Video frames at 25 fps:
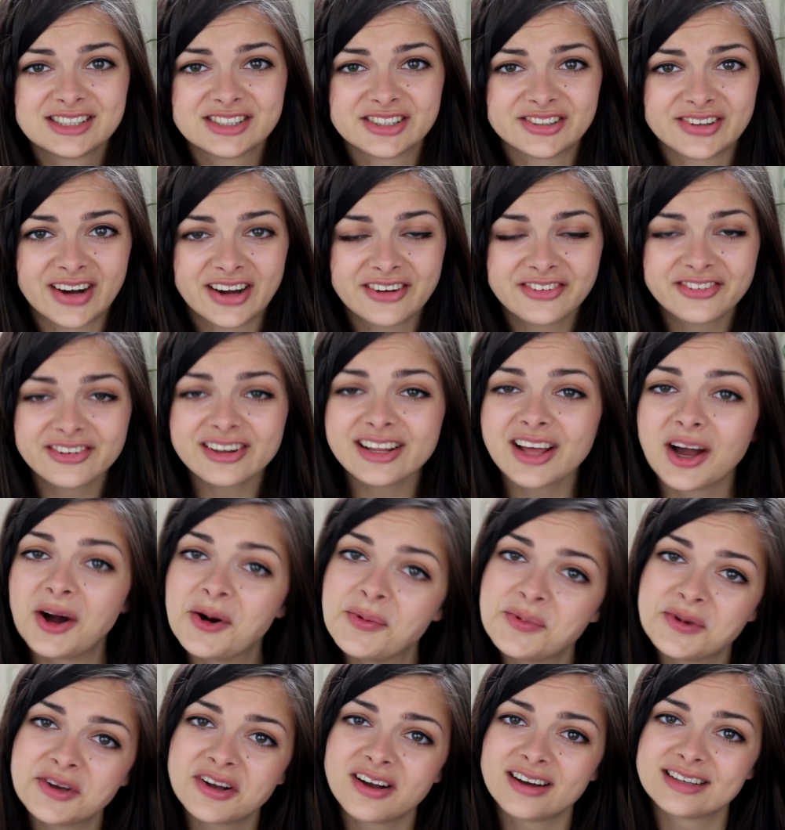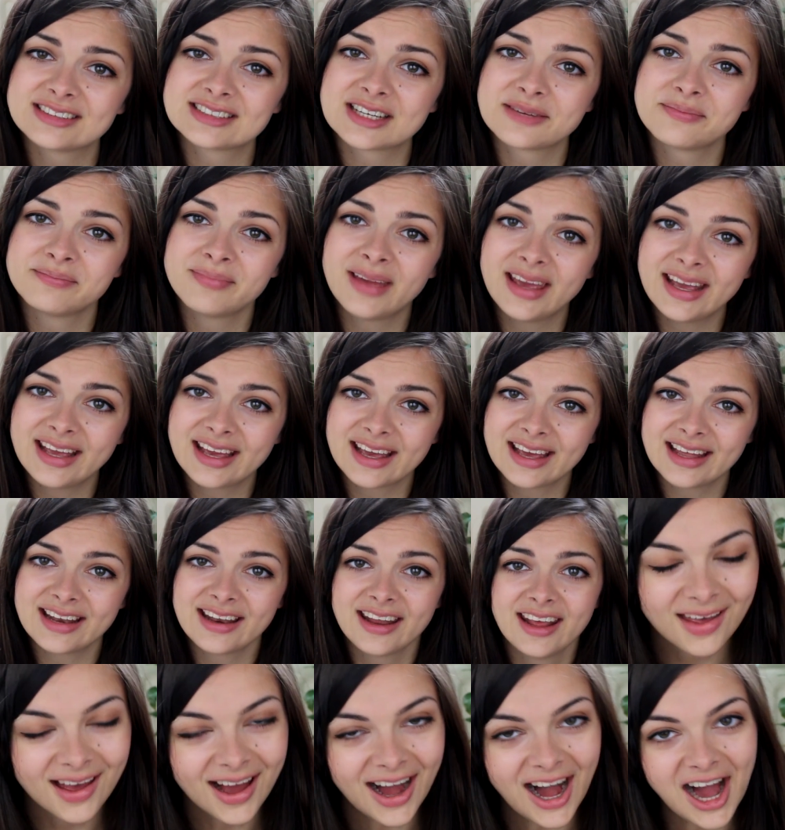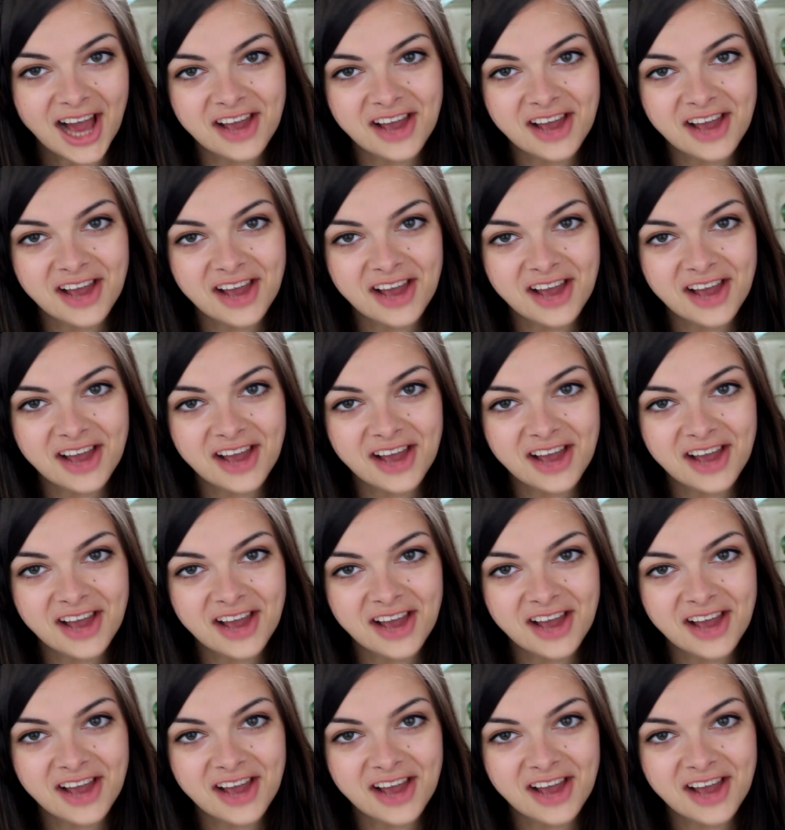So I really hope you guys can make it.